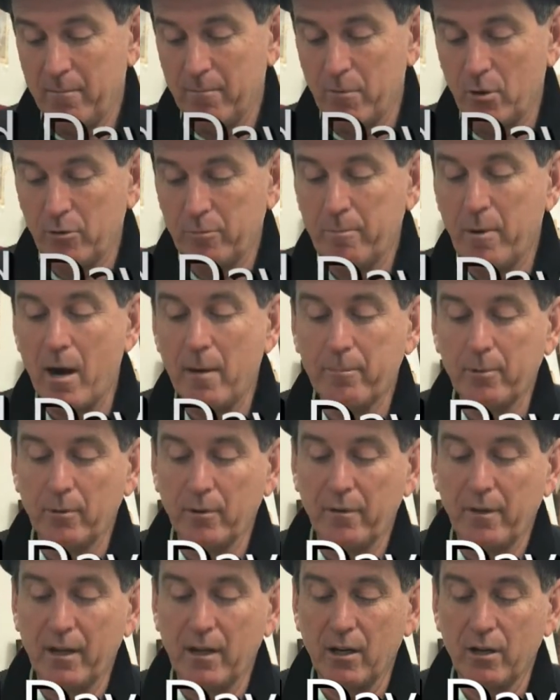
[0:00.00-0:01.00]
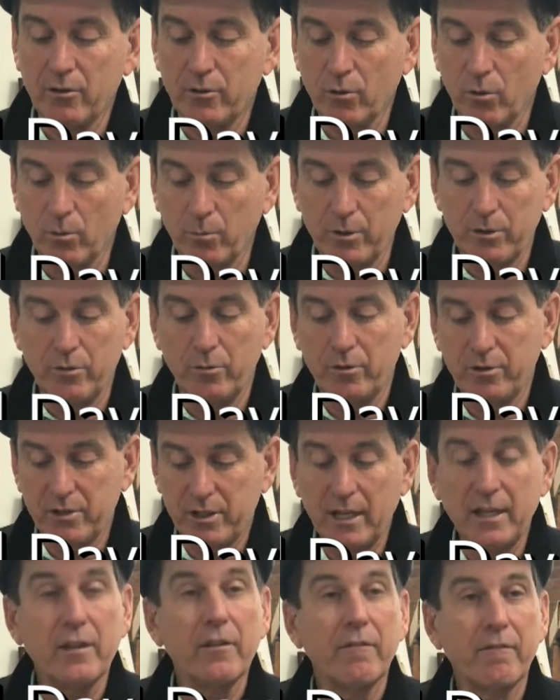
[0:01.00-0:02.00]
most popular thing on tour, which you
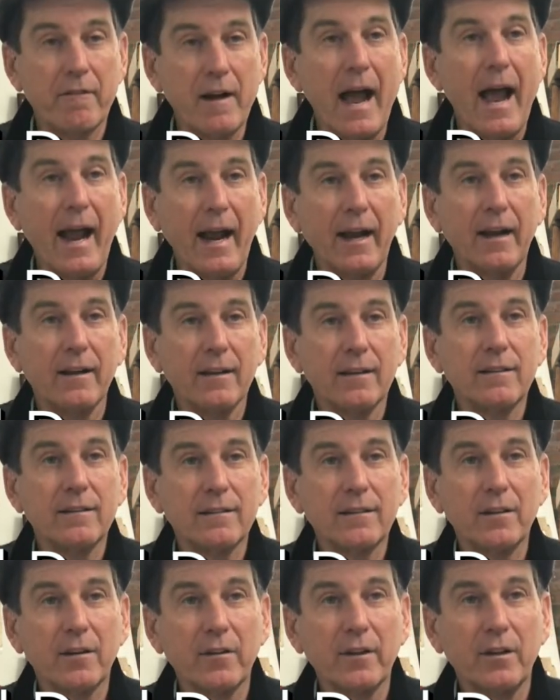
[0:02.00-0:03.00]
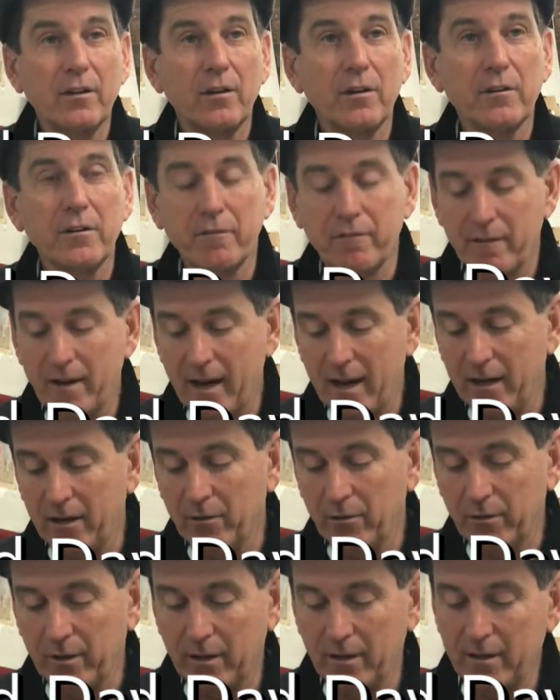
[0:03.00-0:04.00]
see the Fang. They call it the Fang,
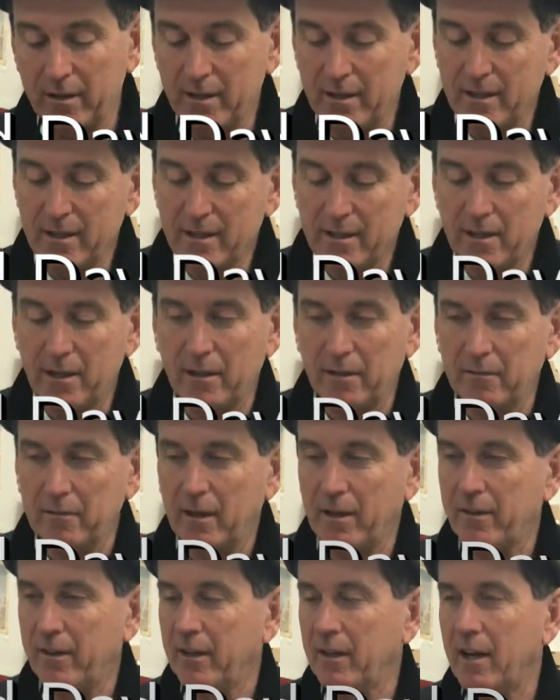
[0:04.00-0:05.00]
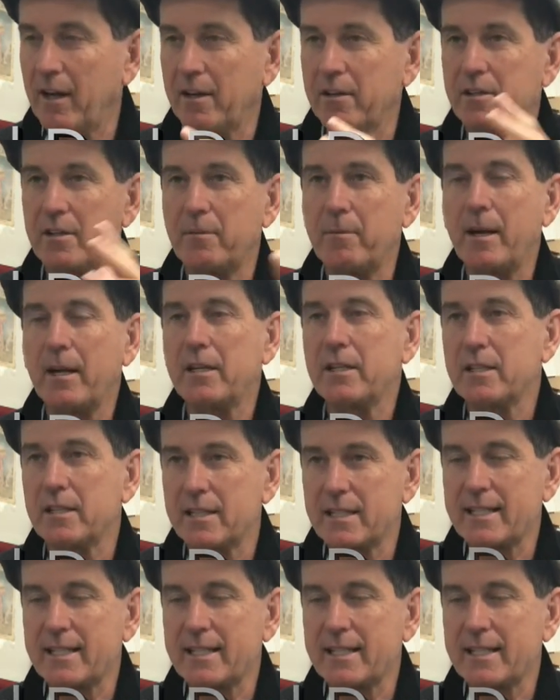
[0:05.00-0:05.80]
or I think Odyssey makes the